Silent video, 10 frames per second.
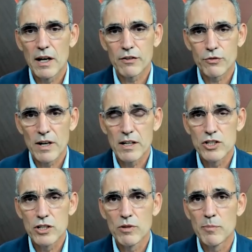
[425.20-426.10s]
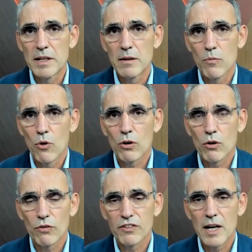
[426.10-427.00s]
strategy will be more
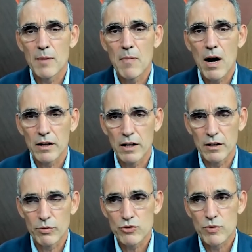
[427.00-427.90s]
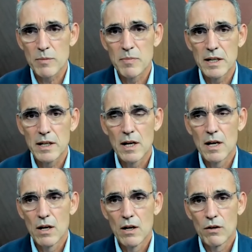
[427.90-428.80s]
Constellar markets, which will be
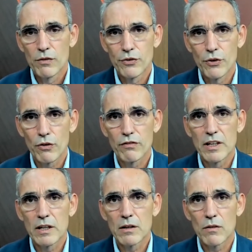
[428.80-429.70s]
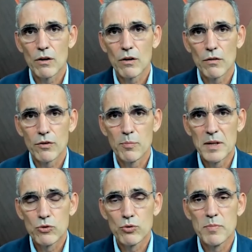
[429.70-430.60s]
serving the
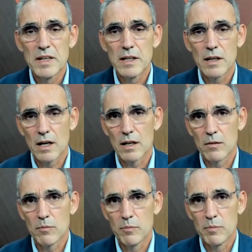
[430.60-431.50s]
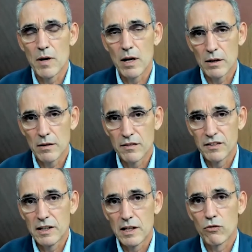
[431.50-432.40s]
B2B and
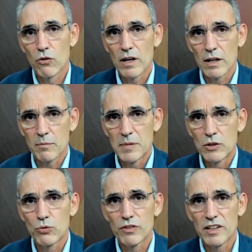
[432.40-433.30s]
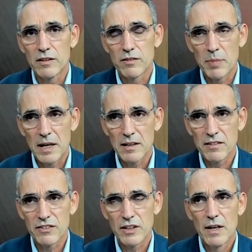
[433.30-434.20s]
C-level and B2C
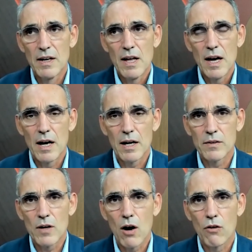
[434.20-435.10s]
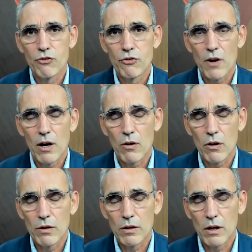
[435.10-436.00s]
space. And
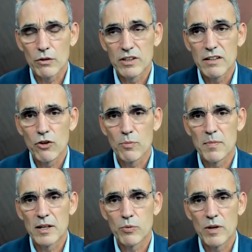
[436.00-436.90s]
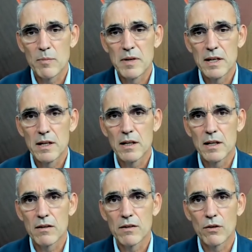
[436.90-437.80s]
our development will be
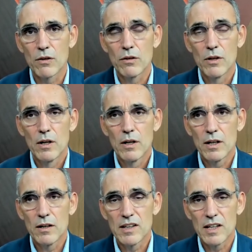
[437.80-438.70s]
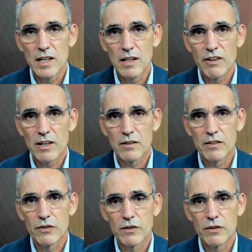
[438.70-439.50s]
in the event